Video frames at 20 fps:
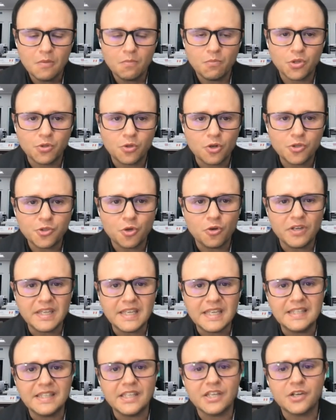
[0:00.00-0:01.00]
but also
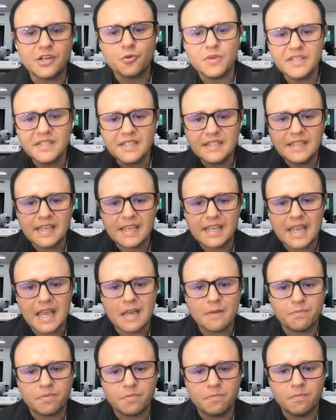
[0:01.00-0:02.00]
in decreasing the
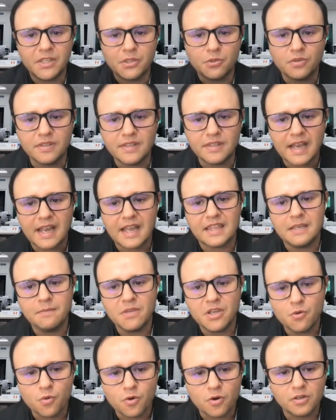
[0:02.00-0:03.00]
gap between the
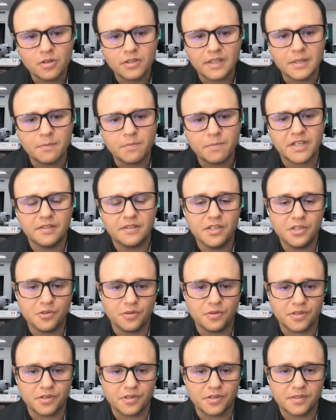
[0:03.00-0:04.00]
academic world and the
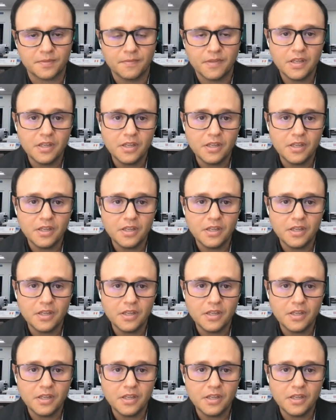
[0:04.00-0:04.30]
practitioners,